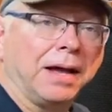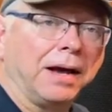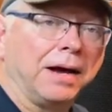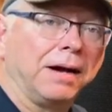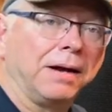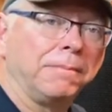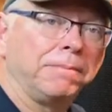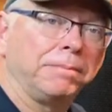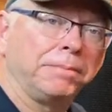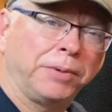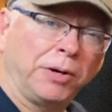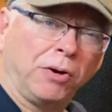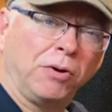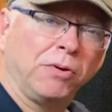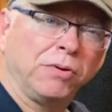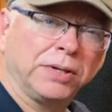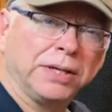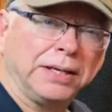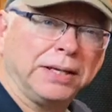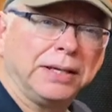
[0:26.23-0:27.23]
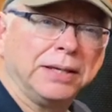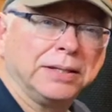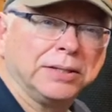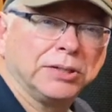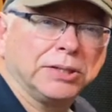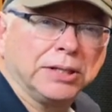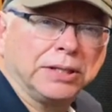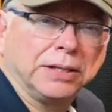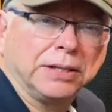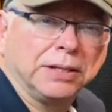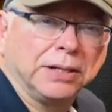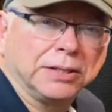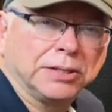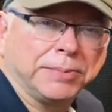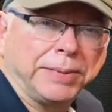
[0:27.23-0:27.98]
Um, Polk is a, a